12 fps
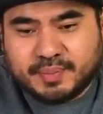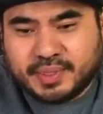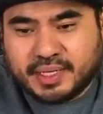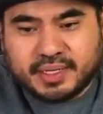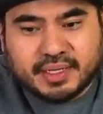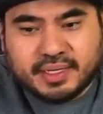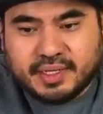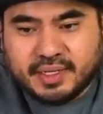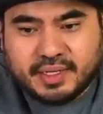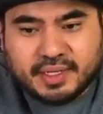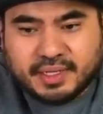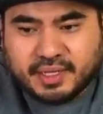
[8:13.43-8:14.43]
But,
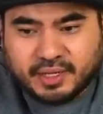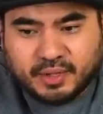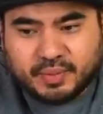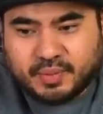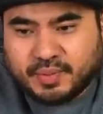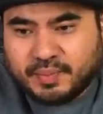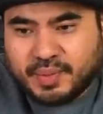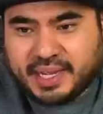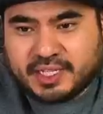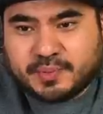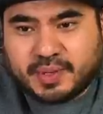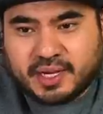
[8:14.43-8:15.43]
you know, my
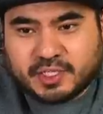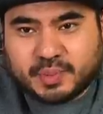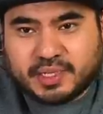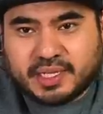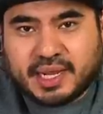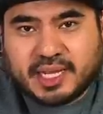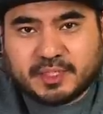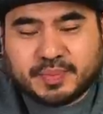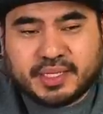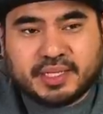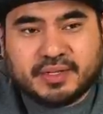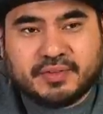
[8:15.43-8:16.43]
experience with it has
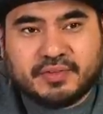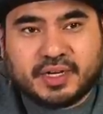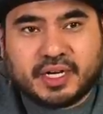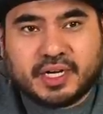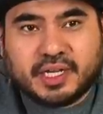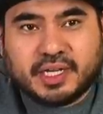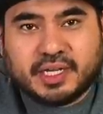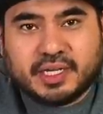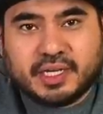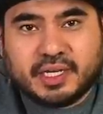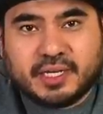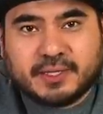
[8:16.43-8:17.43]
been very,
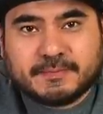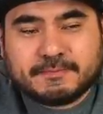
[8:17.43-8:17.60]
uh,